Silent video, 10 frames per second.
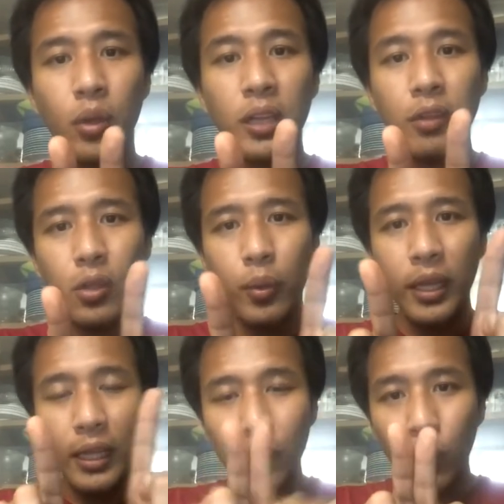even though we
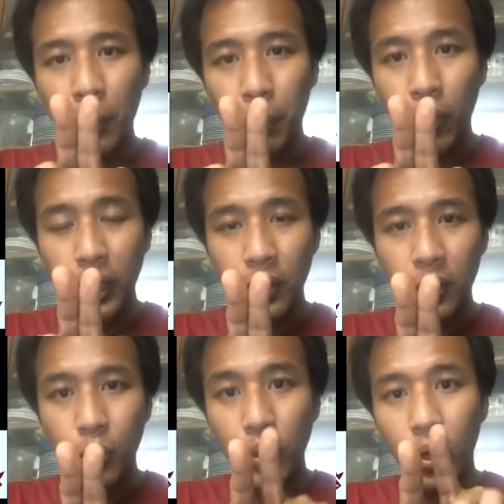get the 1 point,
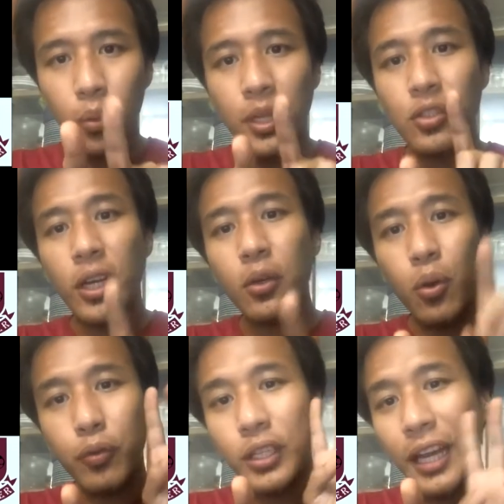we always try to
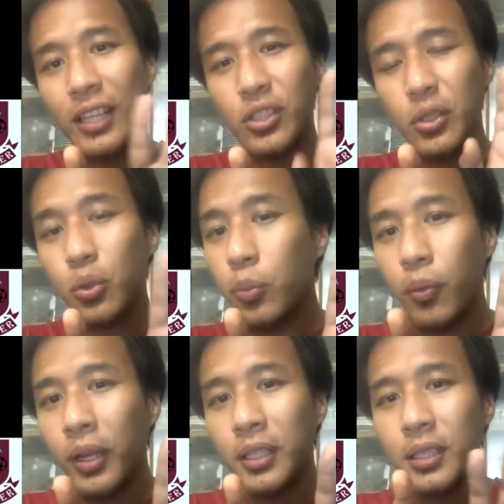go for that extra 2
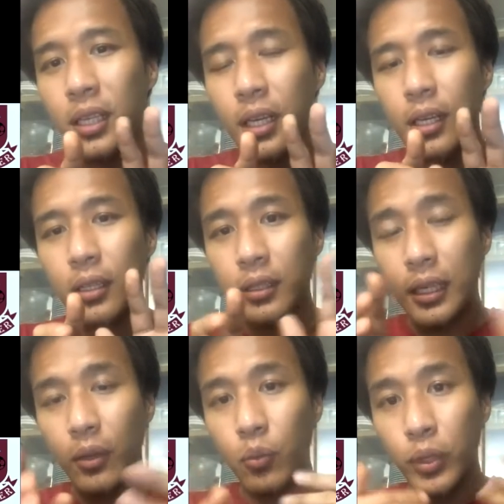points
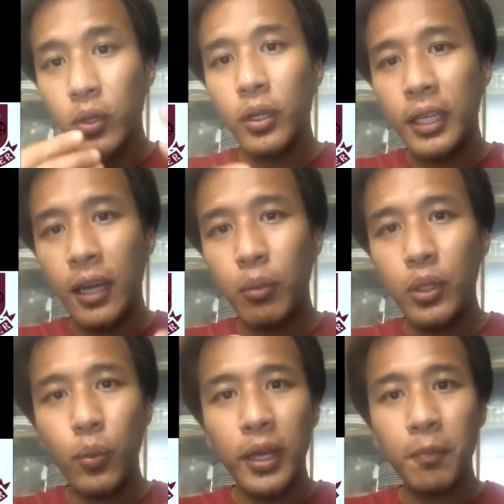that we could get with
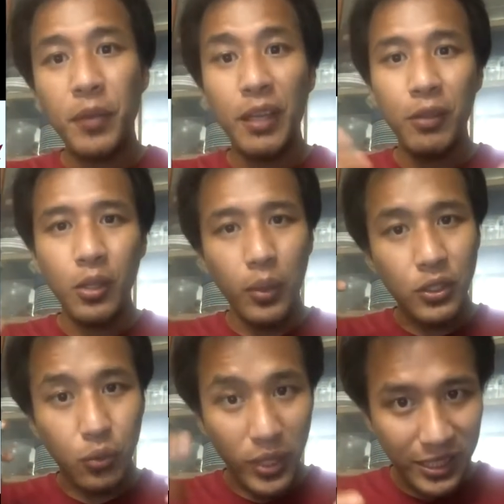a win, even though
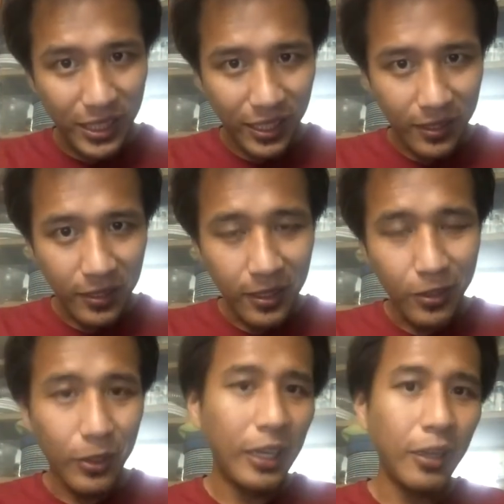it's risky,
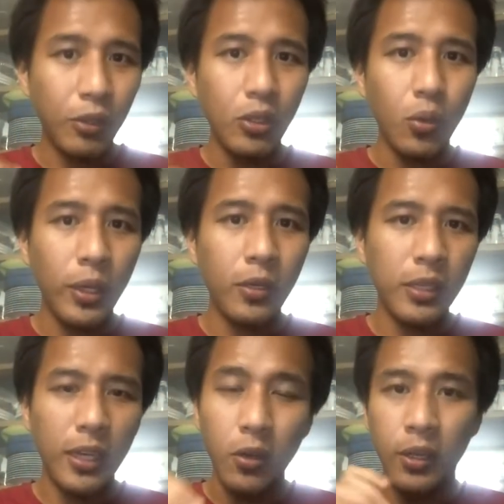right? Even though we know
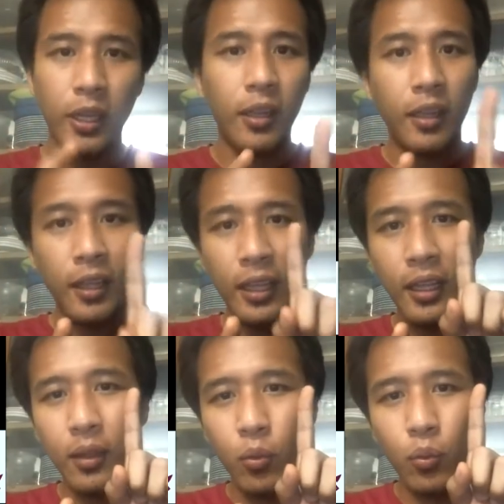that, okay,
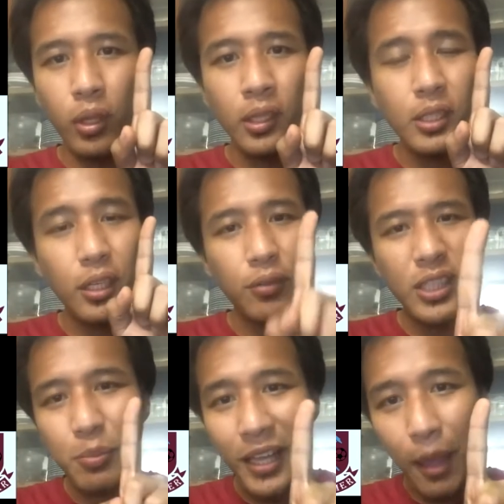instead of
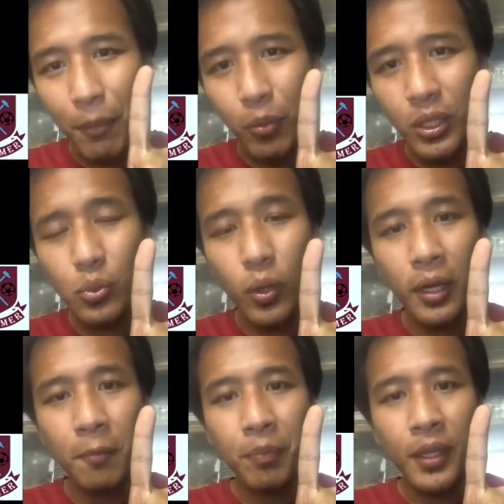just being happy with this
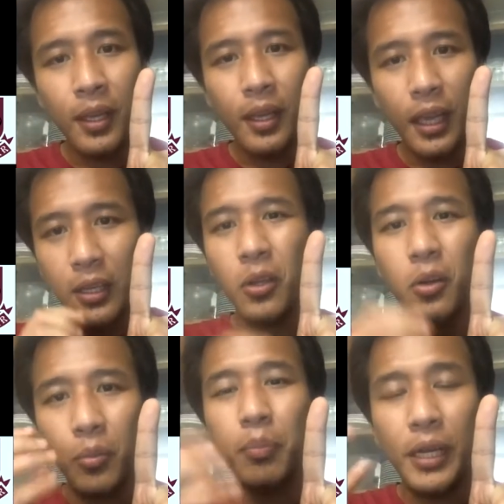one and,
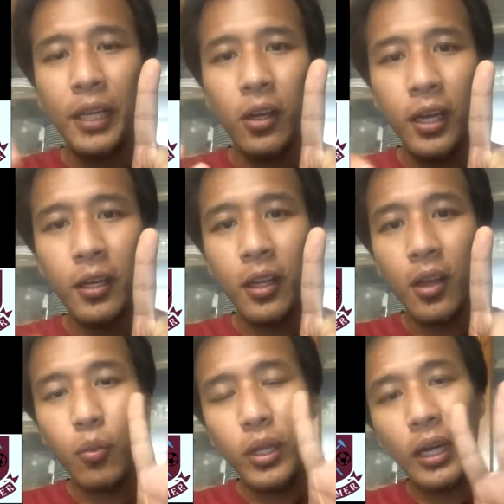building on it,
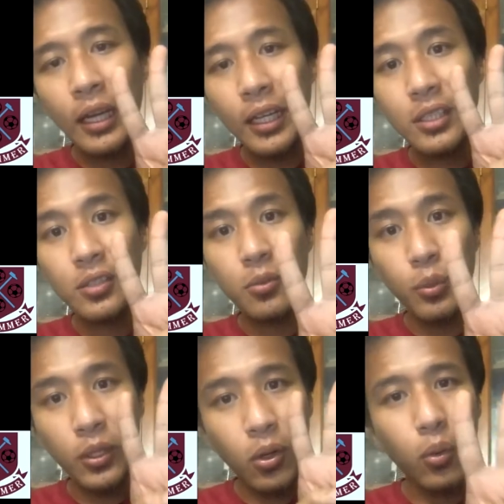we
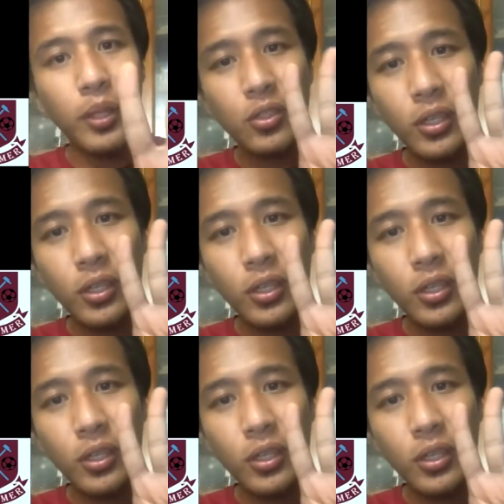could always